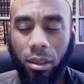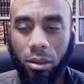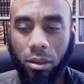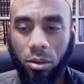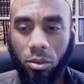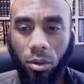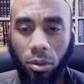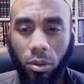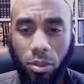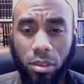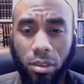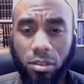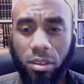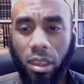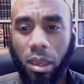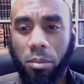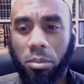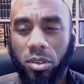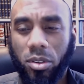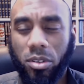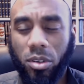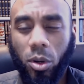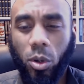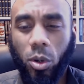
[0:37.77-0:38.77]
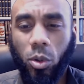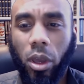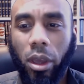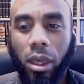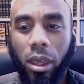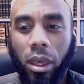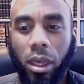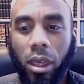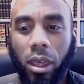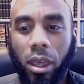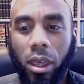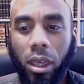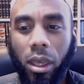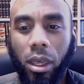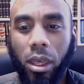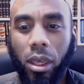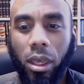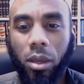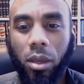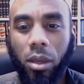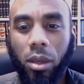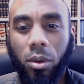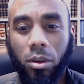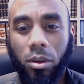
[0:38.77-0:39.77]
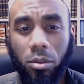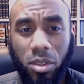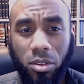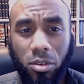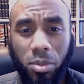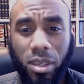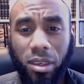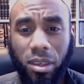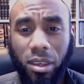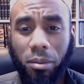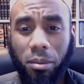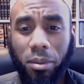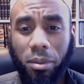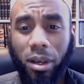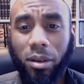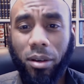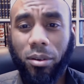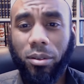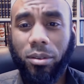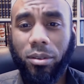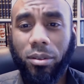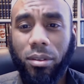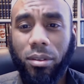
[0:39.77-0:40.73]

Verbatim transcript: So in this episode, we're going to be speaking about